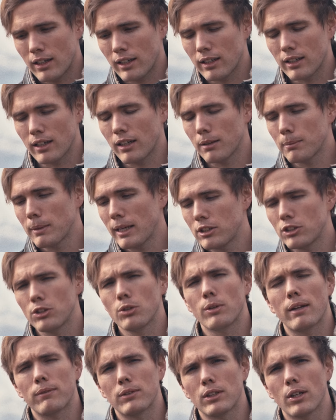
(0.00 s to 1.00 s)
I, I imagine
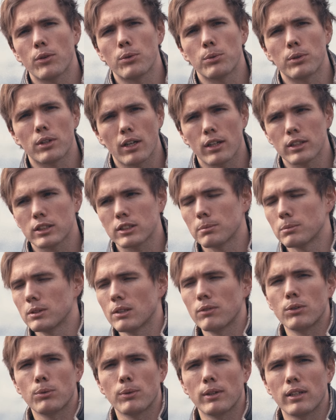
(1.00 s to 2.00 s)
you'd have to go through customs
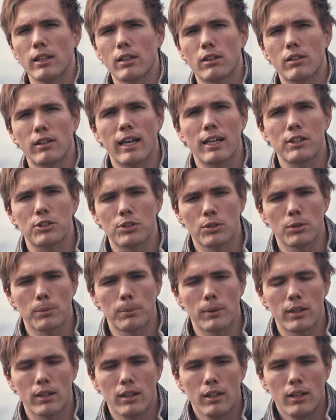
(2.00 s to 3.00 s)
if you went international,
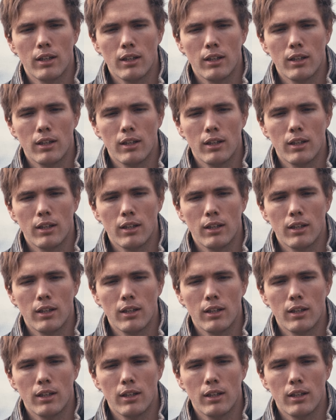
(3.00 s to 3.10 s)
but